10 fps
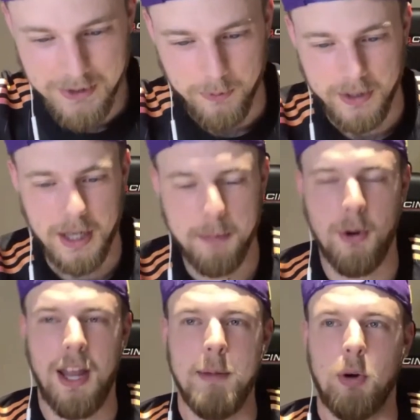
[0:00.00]
We got about
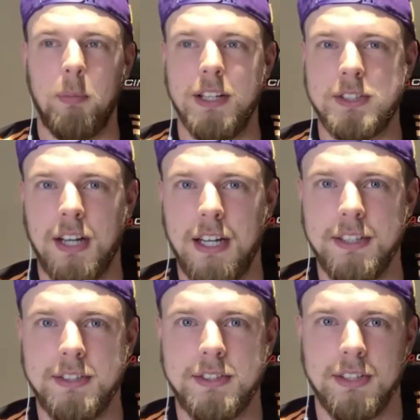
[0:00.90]
8 more minutes,
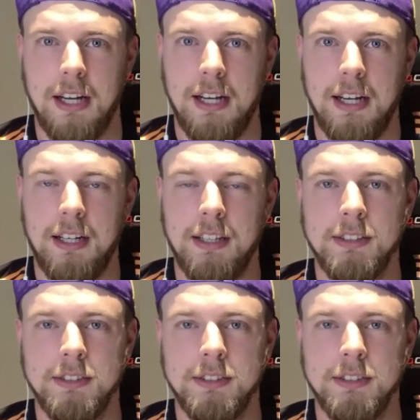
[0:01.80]
guys. 8